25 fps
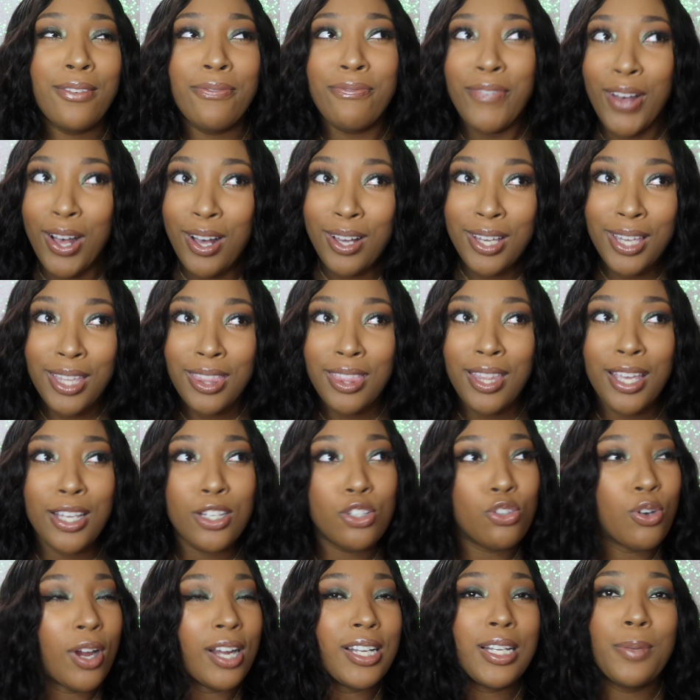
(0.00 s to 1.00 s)
the funk and
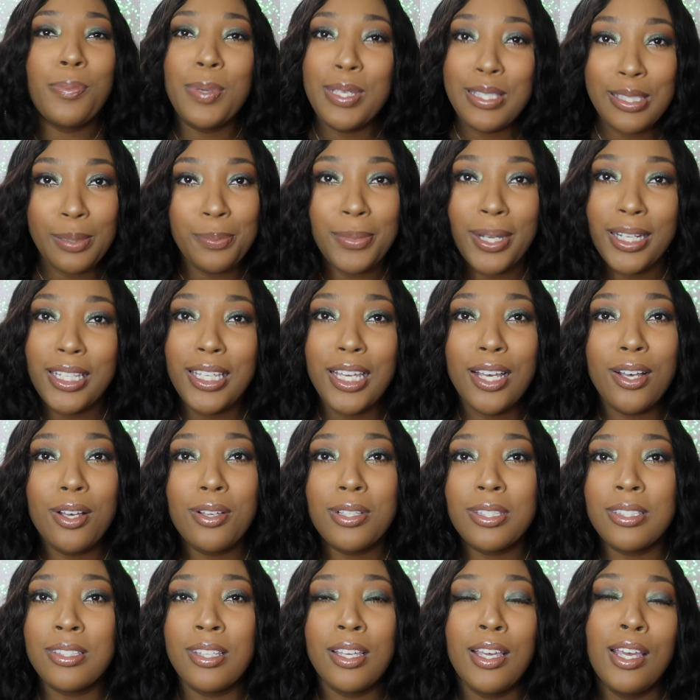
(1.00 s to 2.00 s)
like trying to be somebody
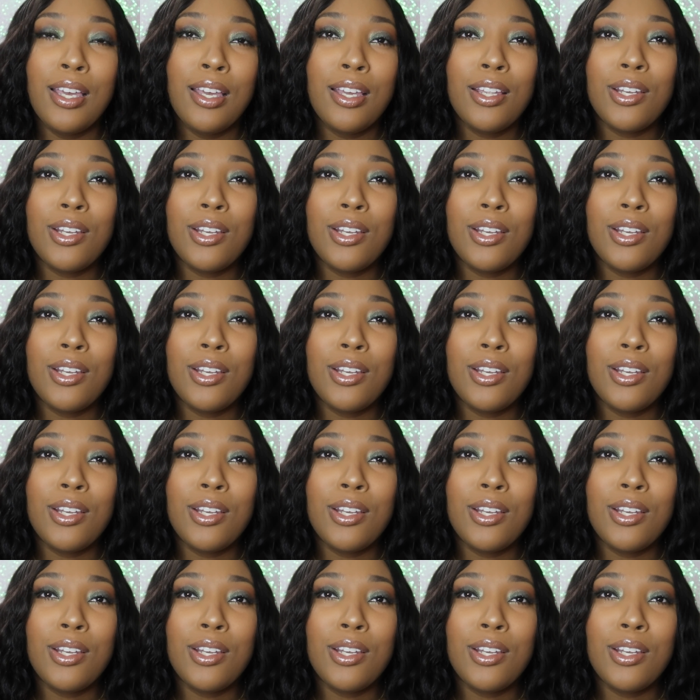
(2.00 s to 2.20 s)
else,